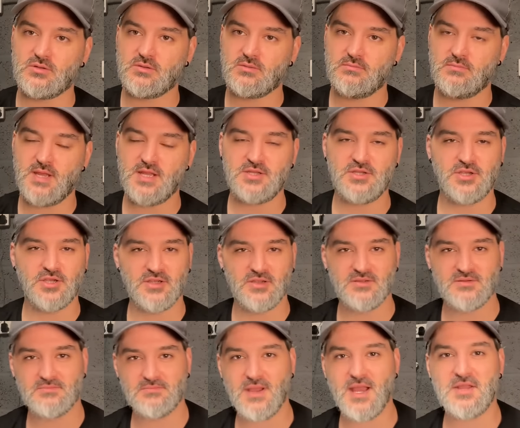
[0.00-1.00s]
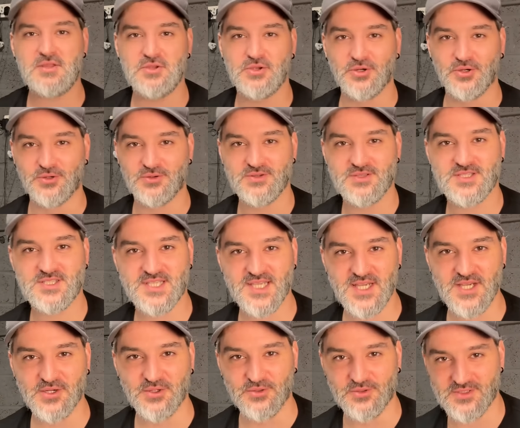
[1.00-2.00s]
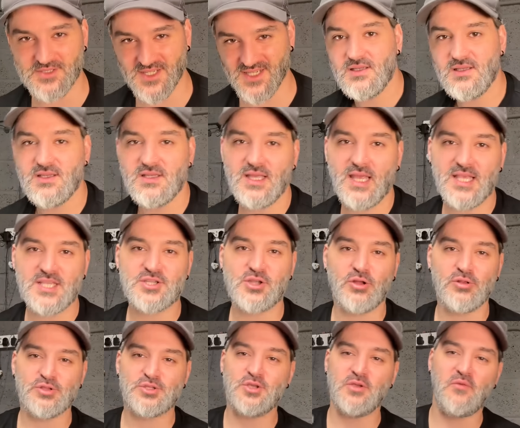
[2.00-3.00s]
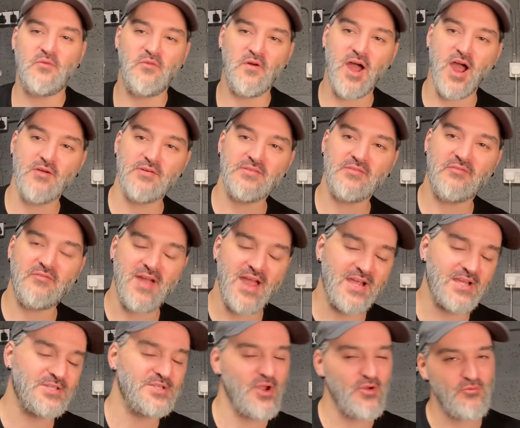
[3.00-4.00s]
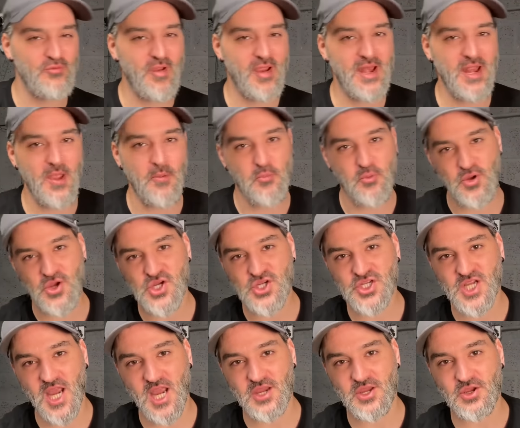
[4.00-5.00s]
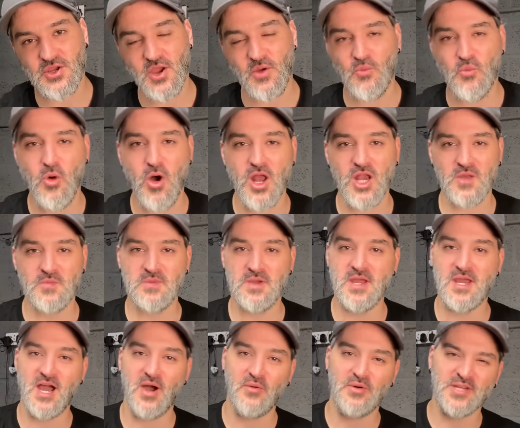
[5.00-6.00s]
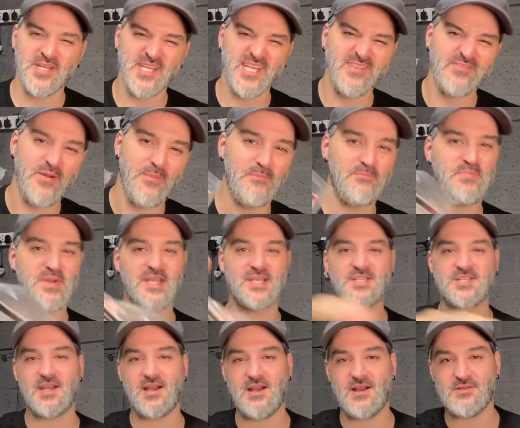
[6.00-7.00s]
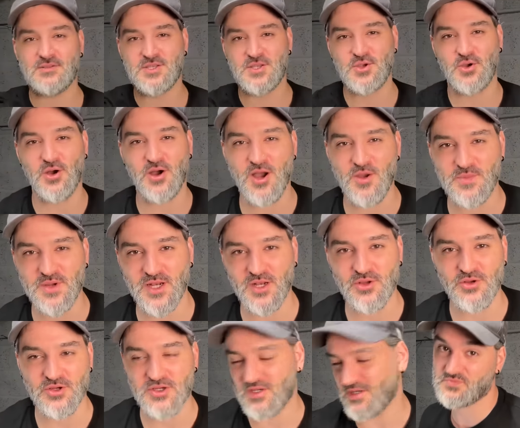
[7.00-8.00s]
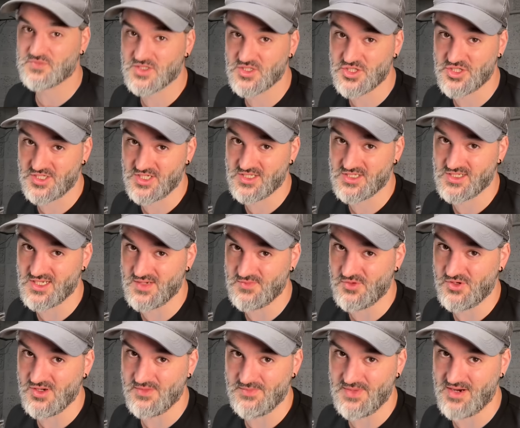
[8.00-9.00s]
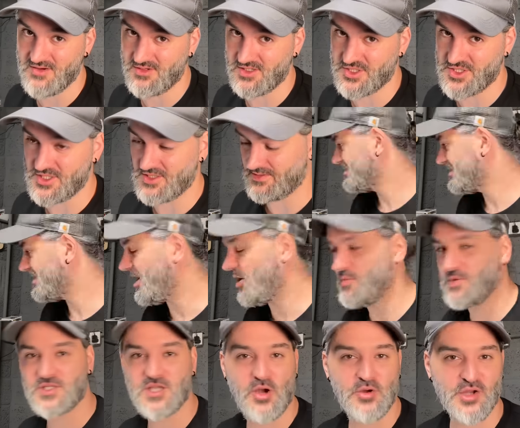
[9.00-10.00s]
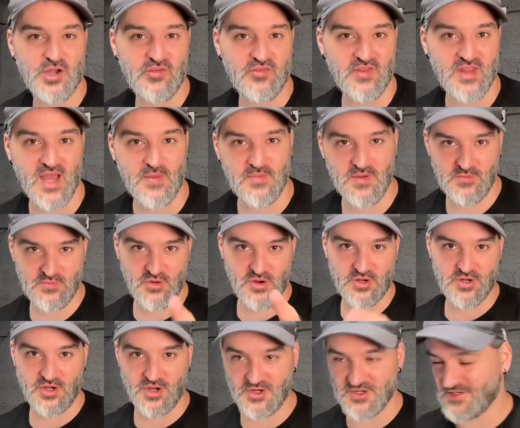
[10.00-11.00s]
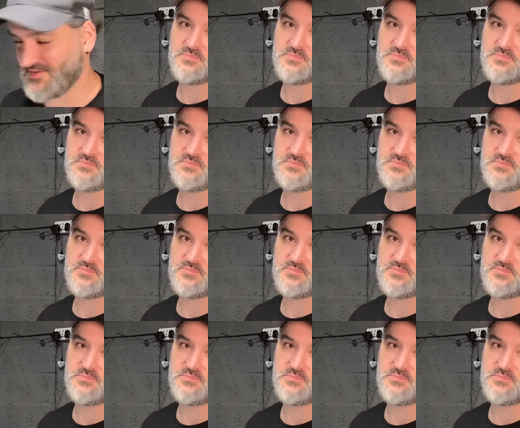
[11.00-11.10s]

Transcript: manual sealed. It's gone to Fur and Fang, so I really appreciate you. And while I'm here, I want to give a big shout out to your hubby Luke. She did say it might embarrass you. I'll be told off for that, but bro code.